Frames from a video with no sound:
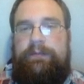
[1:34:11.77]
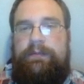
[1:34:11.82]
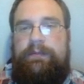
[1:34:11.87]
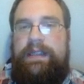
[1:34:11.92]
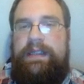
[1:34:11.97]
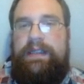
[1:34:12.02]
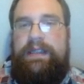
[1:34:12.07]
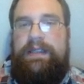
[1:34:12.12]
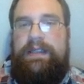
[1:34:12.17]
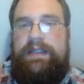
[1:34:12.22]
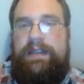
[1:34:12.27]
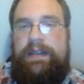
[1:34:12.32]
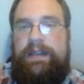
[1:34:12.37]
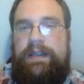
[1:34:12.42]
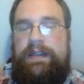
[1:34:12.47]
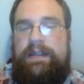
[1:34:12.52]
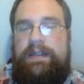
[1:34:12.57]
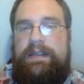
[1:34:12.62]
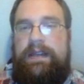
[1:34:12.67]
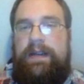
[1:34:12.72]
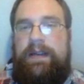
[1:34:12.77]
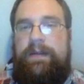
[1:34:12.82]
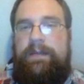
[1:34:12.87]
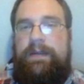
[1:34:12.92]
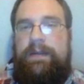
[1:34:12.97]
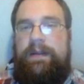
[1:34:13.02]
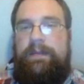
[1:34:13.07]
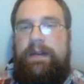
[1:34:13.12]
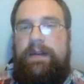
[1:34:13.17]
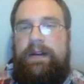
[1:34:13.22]
In addition, each time
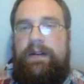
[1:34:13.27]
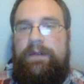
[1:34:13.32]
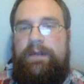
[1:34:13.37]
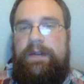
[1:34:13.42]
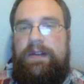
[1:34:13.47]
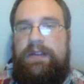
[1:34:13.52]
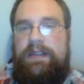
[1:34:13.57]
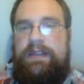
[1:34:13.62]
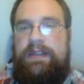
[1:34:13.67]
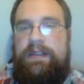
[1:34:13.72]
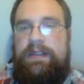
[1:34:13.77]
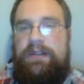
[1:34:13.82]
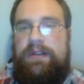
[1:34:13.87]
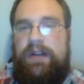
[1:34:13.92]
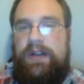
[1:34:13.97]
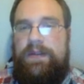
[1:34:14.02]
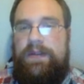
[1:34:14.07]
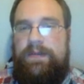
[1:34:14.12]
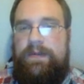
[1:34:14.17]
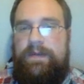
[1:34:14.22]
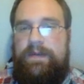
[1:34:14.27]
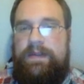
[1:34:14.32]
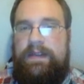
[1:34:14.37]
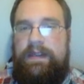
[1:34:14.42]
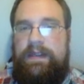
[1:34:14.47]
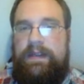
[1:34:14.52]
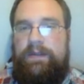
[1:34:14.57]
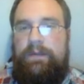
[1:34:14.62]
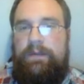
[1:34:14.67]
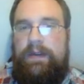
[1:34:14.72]
the model finishes a charge move,
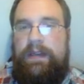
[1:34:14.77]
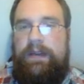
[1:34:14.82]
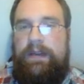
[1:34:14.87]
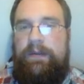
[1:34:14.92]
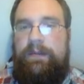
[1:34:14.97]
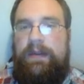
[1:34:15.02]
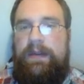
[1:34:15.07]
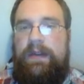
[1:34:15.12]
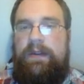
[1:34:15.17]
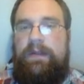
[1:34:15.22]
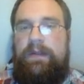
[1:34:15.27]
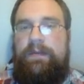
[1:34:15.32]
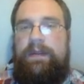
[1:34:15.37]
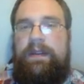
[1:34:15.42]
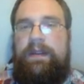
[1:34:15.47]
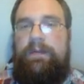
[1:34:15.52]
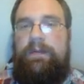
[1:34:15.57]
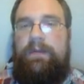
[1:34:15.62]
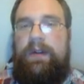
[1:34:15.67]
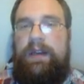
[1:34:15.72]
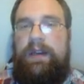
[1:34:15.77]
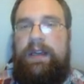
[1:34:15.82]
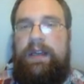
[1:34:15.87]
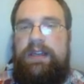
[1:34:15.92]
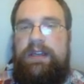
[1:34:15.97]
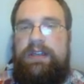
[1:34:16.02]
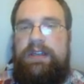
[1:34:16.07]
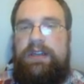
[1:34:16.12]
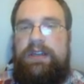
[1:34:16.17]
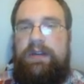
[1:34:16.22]
select 1 enemy unit within 1
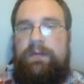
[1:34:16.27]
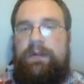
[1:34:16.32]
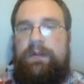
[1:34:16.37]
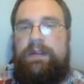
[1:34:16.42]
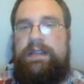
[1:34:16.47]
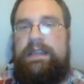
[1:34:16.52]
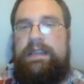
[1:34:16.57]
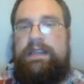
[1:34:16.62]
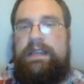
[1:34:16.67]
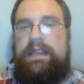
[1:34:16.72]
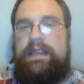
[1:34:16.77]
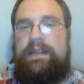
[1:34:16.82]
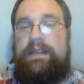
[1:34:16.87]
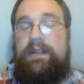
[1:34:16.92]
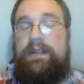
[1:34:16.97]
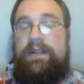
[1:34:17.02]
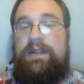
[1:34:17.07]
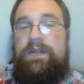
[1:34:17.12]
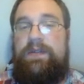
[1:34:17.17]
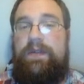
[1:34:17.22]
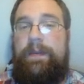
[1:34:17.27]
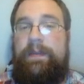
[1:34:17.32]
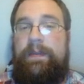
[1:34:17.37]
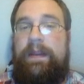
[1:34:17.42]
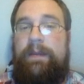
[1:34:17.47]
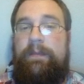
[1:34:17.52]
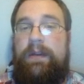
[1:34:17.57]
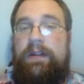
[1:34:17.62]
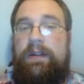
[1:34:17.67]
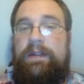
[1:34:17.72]
inch and roll a d6. On 2-up,
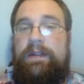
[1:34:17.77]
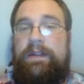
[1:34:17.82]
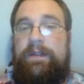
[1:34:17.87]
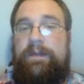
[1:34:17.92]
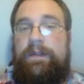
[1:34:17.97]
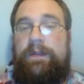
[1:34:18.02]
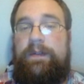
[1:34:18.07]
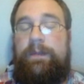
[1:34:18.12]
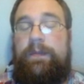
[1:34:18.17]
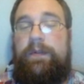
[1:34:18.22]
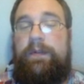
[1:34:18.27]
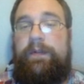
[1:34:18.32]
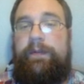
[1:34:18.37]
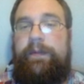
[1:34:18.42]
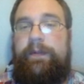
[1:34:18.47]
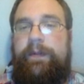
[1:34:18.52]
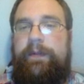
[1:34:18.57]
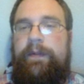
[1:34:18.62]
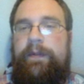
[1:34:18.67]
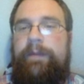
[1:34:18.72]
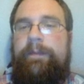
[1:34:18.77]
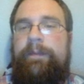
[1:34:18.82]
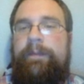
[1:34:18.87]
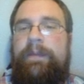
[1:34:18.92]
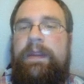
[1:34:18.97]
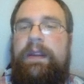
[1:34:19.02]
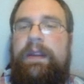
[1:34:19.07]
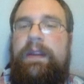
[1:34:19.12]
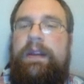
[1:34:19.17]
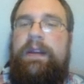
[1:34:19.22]
that model suffers a mortal
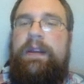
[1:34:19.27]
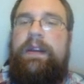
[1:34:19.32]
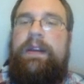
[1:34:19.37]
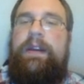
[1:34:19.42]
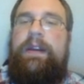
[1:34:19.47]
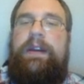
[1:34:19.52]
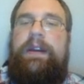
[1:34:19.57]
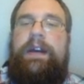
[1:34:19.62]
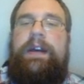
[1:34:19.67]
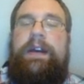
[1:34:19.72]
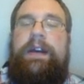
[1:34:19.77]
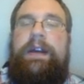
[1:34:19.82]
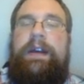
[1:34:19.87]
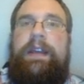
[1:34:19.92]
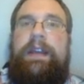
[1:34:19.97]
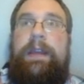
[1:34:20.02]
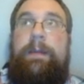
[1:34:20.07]
wound.